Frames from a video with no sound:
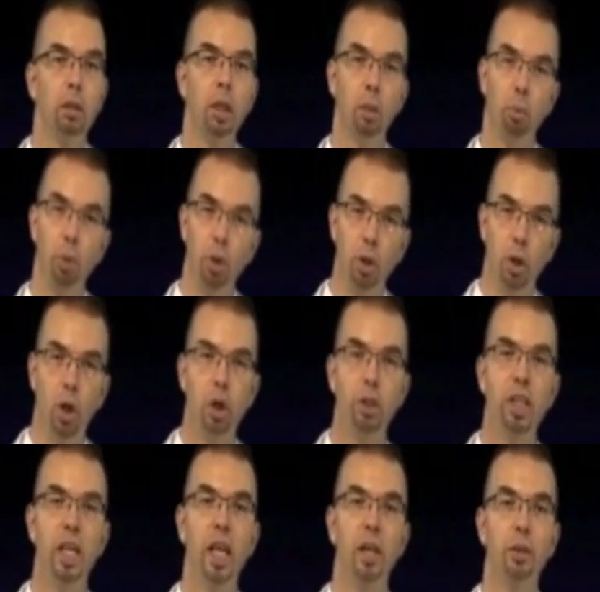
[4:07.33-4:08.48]
Now put it all
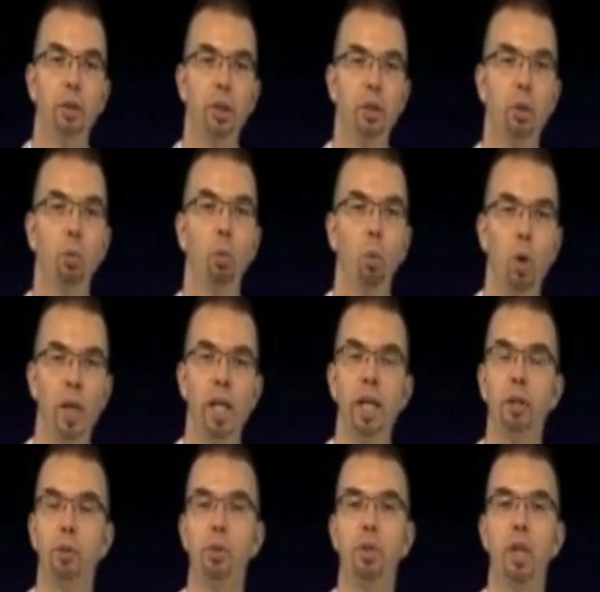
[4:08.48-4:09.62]
together into one
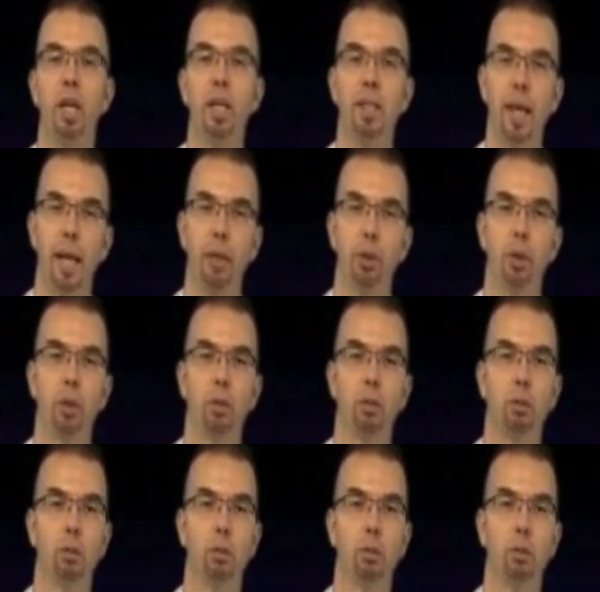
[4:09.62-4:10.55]
exercise action.